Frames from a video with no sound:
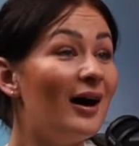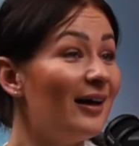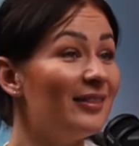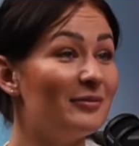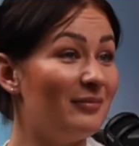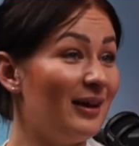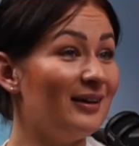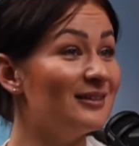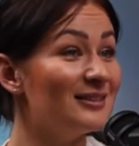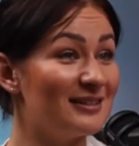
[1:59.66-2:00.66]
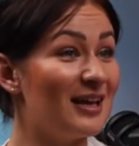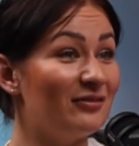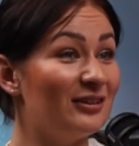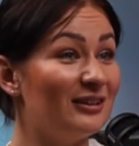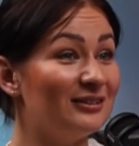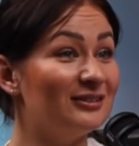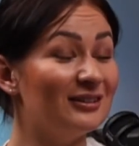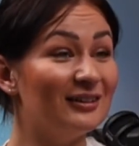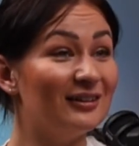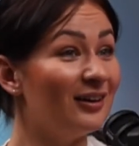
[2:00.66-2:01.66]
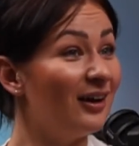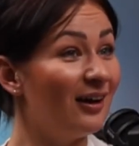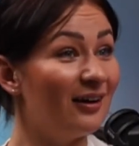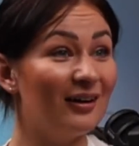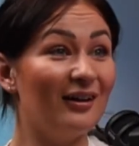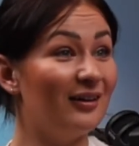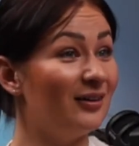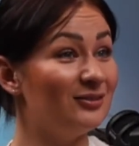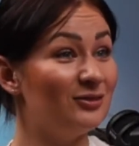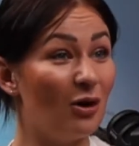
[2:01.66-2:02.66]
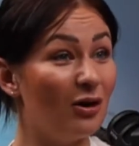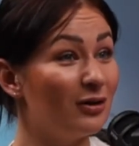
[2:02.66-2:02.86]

the main 7 dog